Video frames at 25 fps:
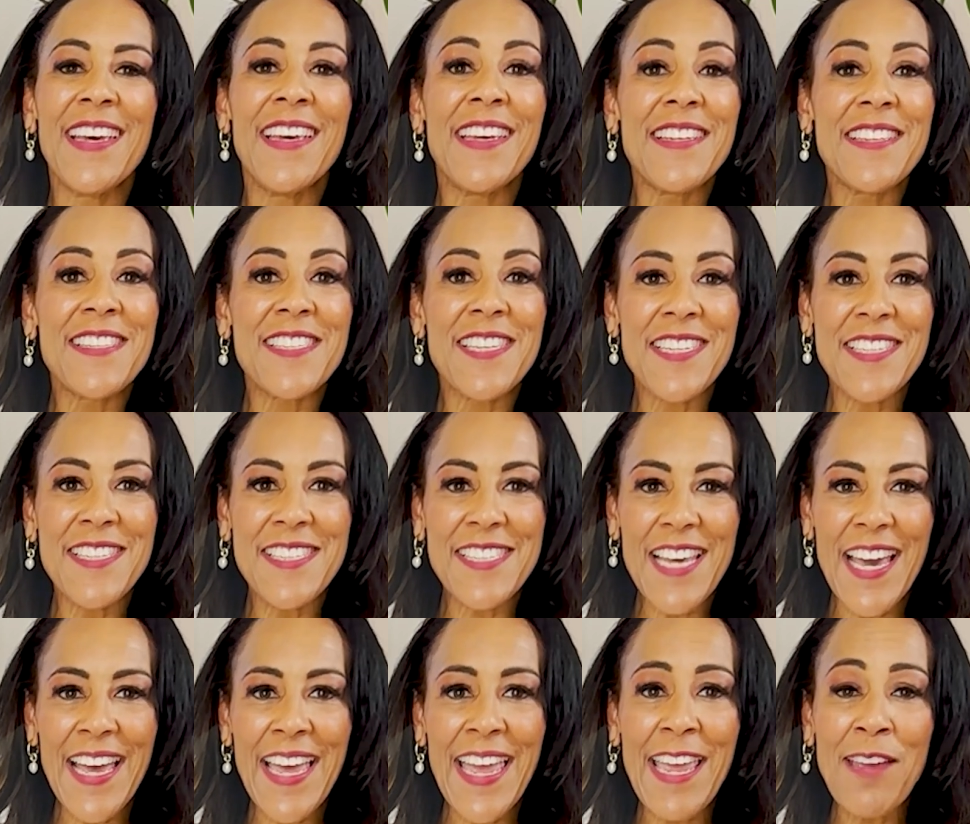
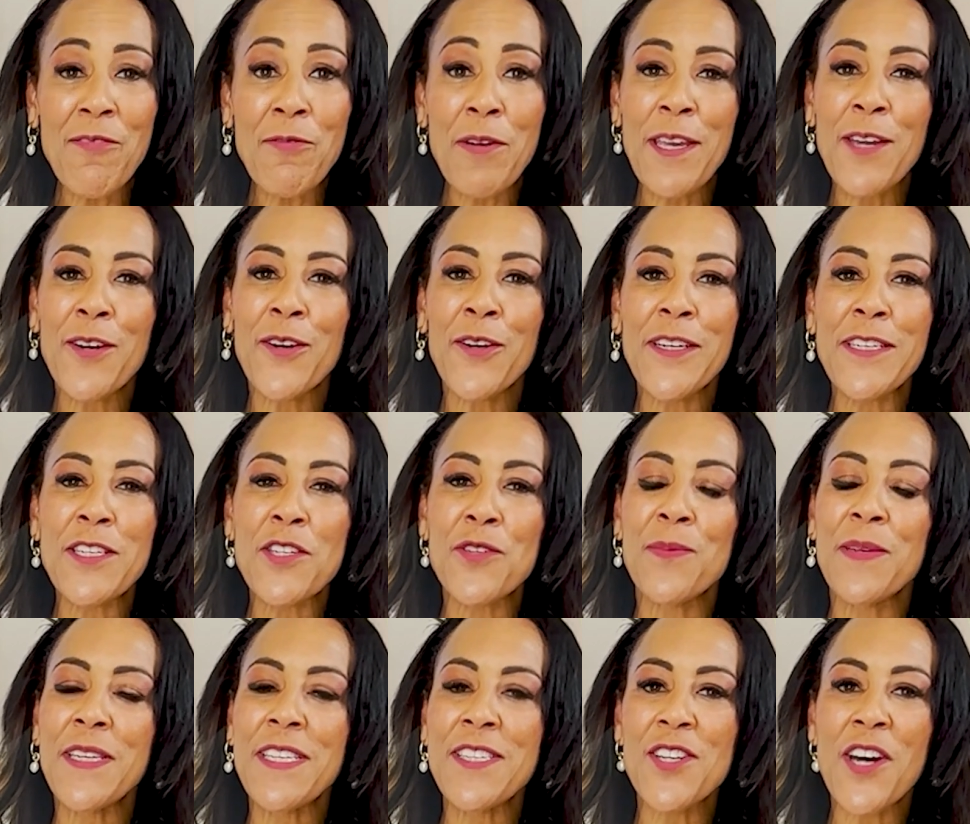Today, we're going to
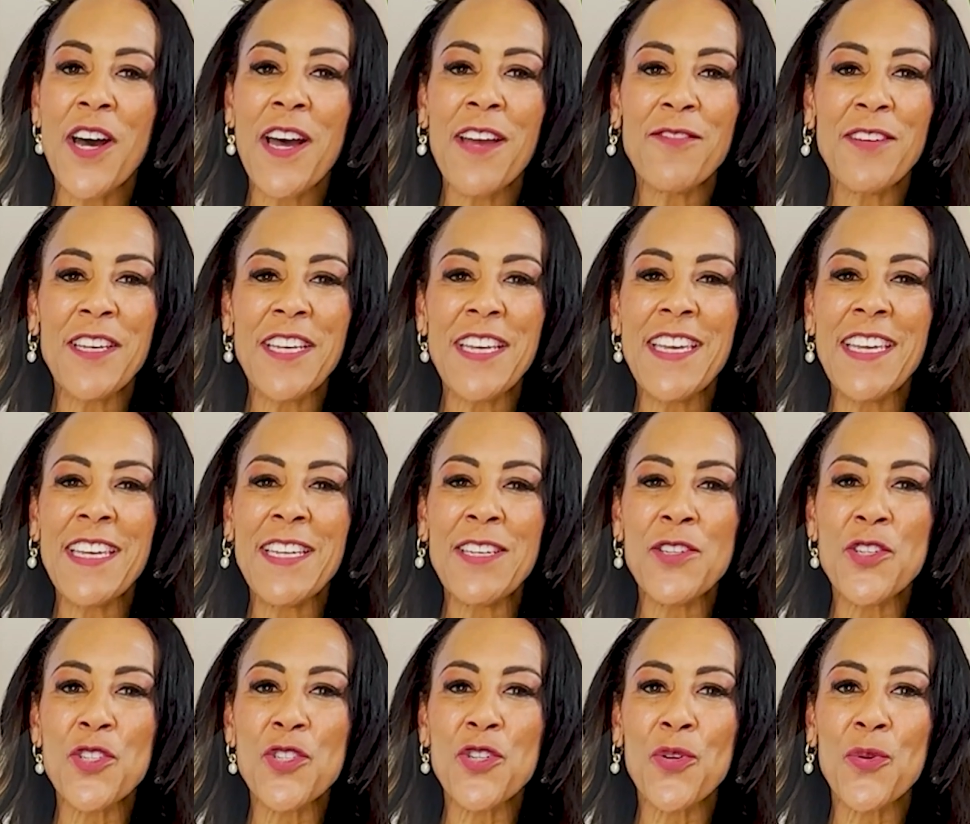be diving
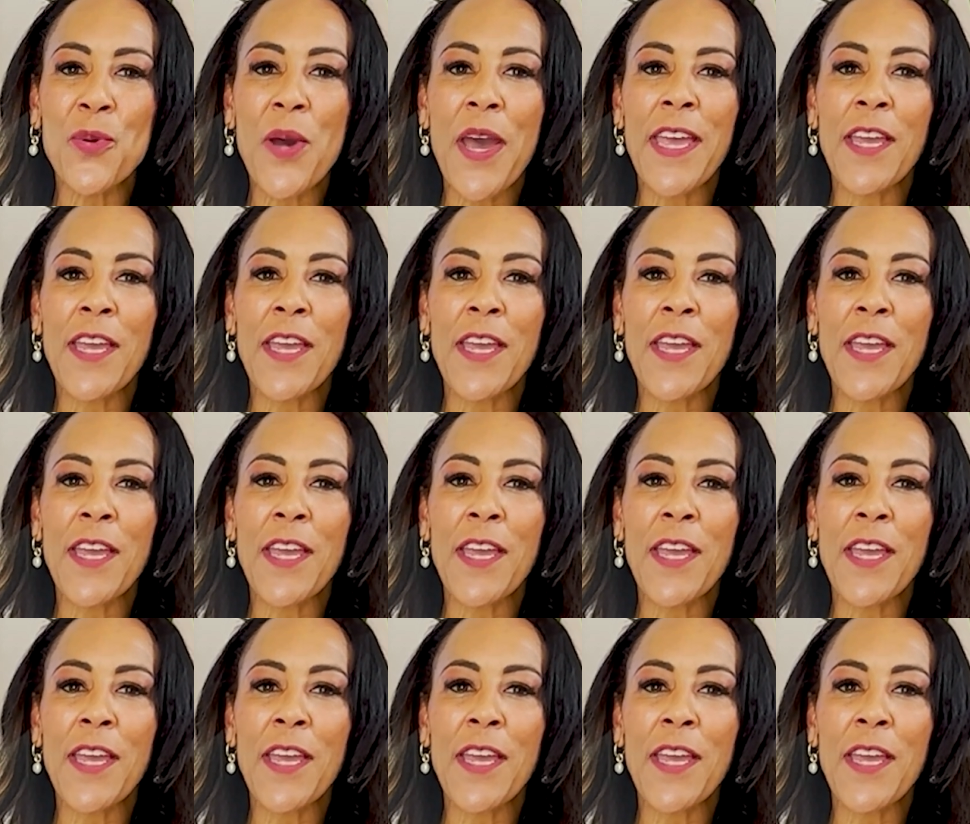into a